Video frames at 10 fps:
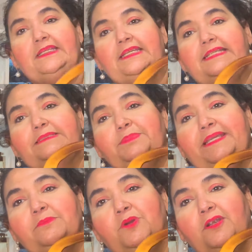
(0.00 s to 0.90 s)
is a
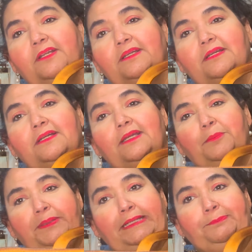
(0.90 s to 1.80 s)
pin mark.
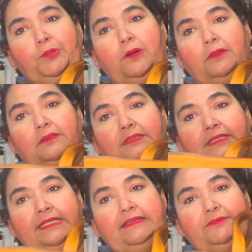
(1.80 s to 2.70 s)
People,
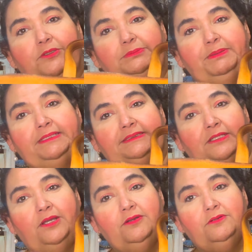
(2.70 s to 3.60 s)
leave those pins
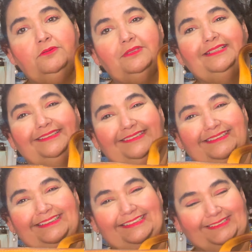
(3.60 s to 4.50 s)
alone.
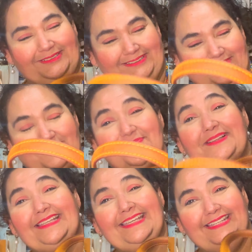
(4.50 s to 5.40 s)

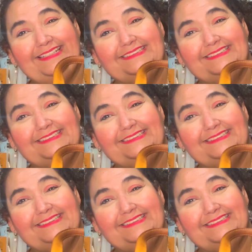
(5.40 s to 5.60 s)
Please,